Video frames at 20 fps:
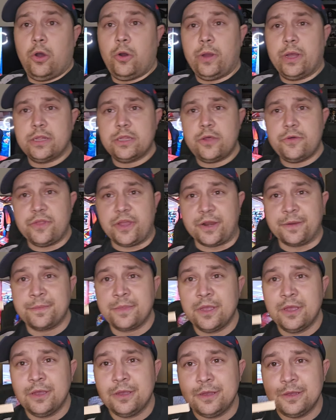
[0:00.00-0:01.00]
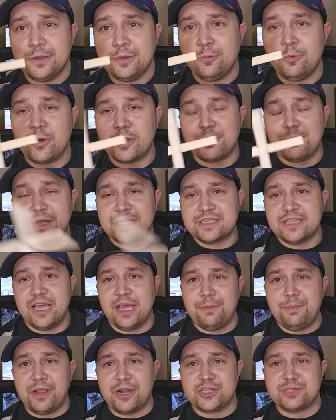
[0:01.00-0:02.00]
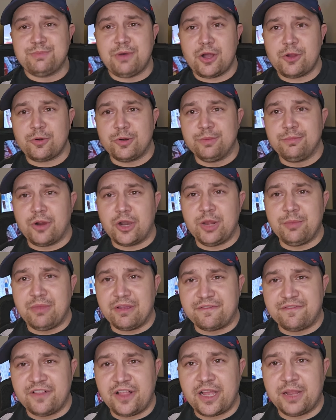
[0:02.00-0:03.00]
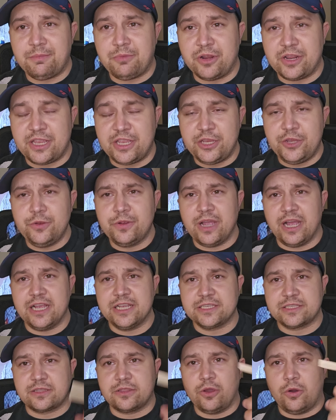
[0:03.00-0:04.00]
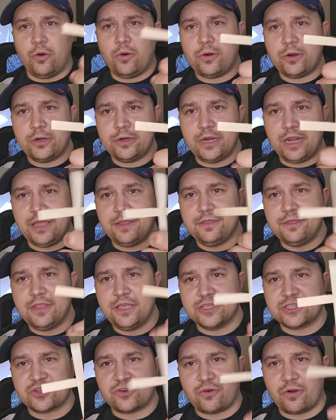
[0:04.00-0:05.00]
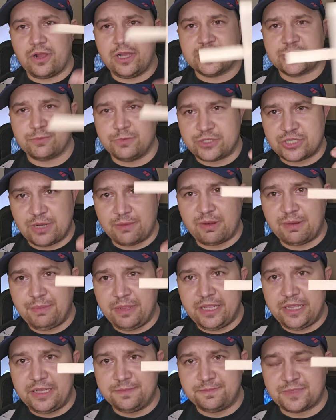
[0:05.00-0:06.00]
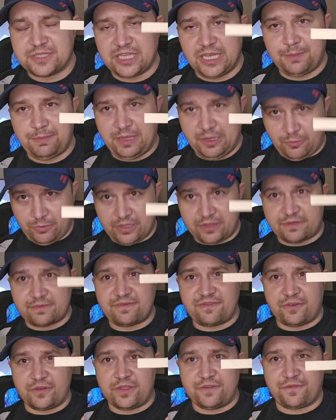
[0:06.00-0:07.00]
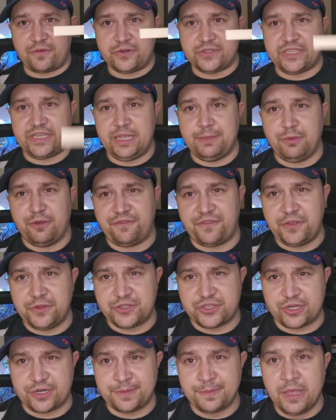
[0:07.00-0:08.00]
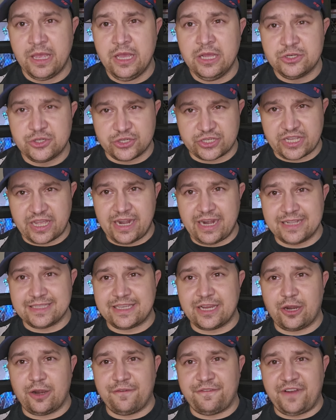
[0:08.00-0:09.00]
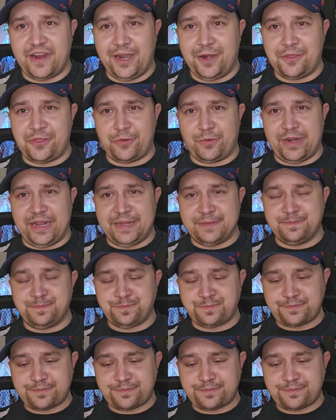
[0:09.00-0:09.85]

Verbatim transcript: Oh, hello there. Welcome back to the Headbangers Ballroom. Marty McFly bringing you guys the horror and this cross, which I'm going to be sleeping with for the foreseeable future. Just got out of Terrifier three.